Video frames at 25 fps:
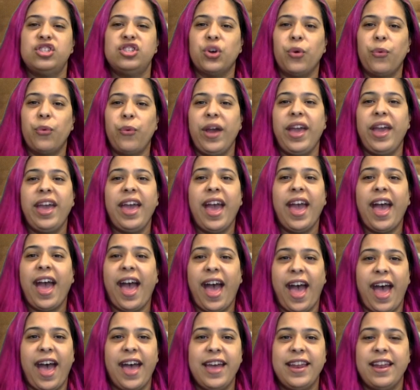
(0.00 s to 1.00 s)
So we
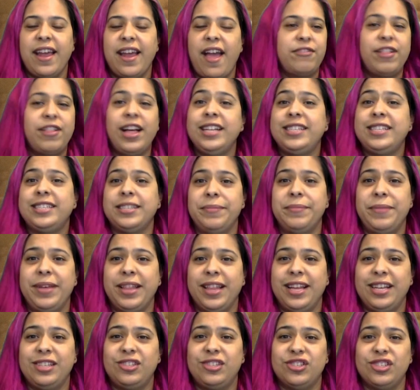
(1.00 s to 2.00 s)
had flight
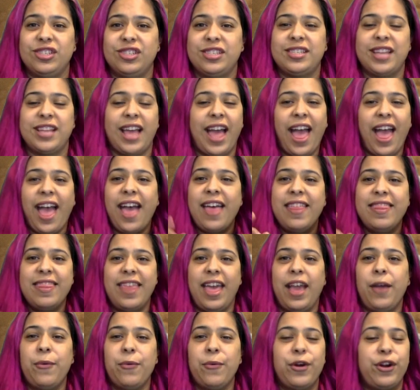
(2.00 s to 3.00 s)
simulations and
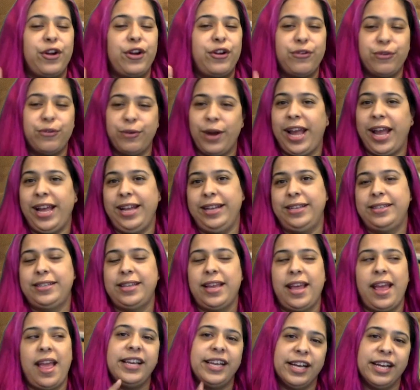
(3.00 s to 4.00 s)
they were great.
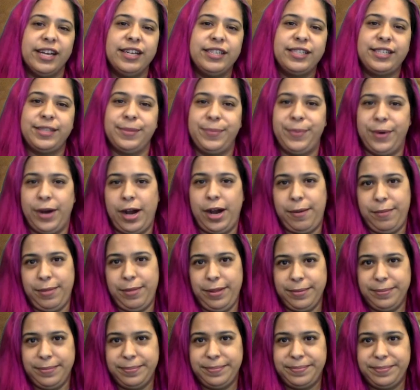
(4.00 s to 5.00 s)
Here's the
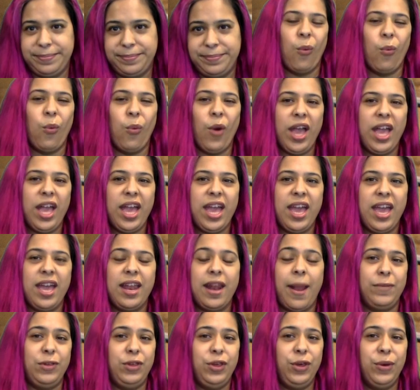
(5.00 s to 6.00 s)
problem.
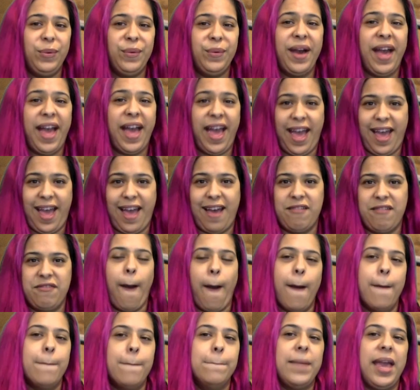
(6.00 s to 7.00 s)
When you have
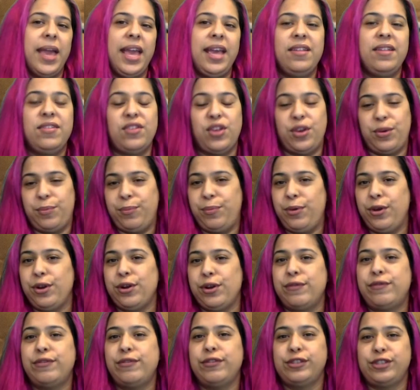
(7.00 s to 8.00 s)
amazing,
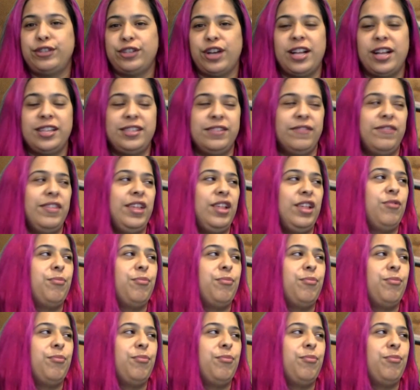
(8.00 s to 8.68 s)
beautiful shots of these